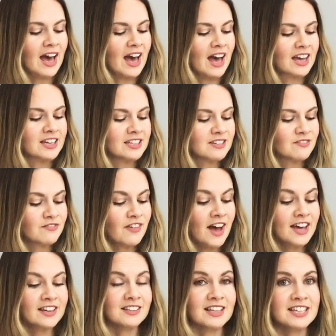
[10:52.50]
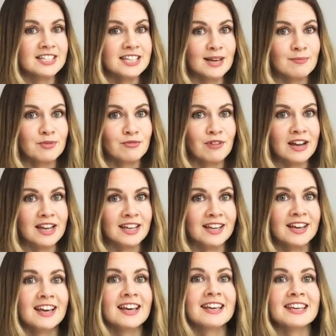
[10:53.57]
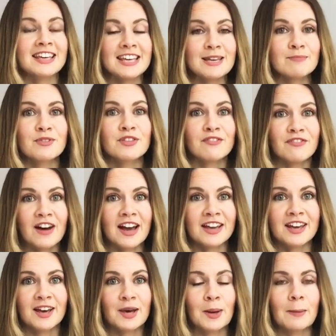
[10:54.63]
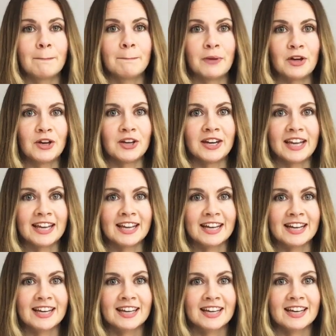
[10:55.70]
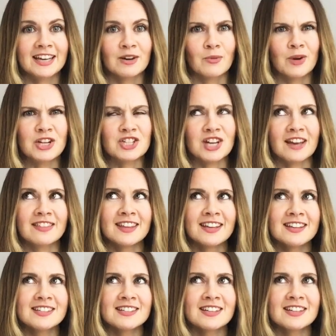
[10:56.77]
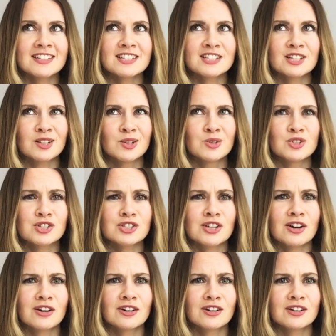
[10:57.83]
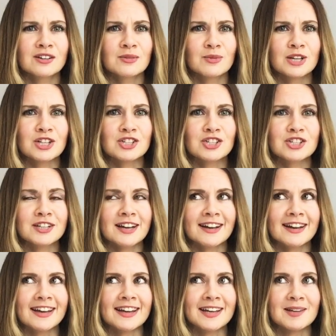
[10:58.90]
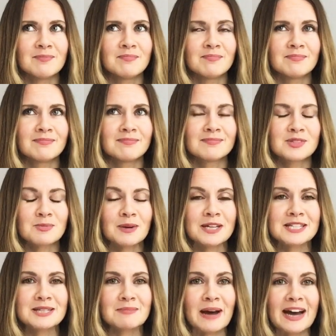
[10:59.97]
And finally, tip 3, keep the fire burning, which I think is a Disclosure song, which springs to